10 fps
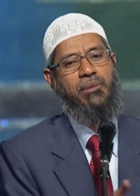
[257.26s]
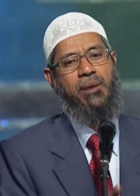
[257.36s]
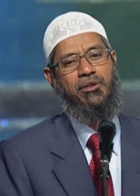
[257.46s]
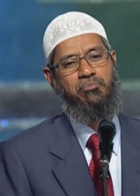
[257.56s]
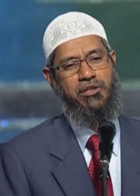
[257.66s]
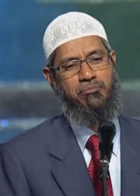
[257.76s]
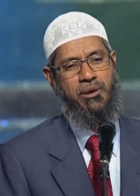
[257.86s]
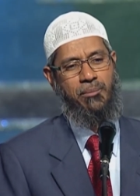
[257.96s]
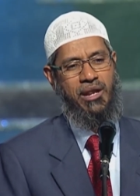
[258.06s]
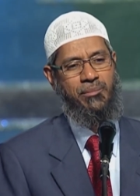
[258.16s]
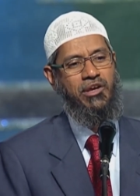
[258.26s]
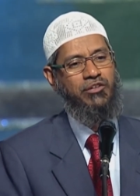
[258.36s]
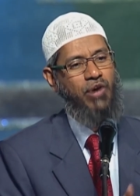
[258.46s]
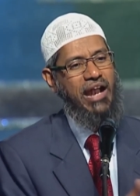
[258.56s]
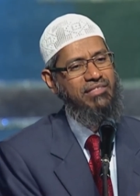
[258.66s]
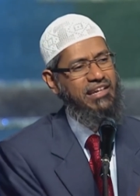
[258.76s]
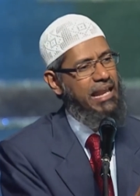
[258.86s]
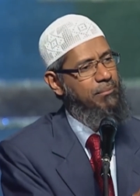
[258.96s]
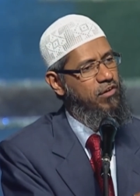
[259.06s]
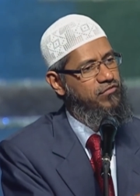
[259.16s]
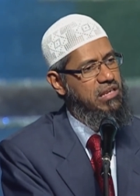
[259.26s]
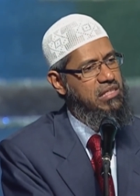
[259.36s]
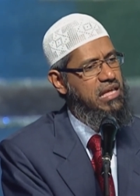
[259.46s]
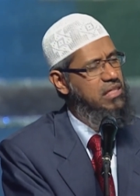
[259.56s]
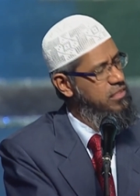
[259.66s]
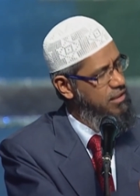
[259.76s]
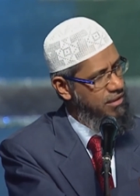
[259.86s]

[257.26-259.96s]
Muhammad, peace be upon him. So at the time of Jesus,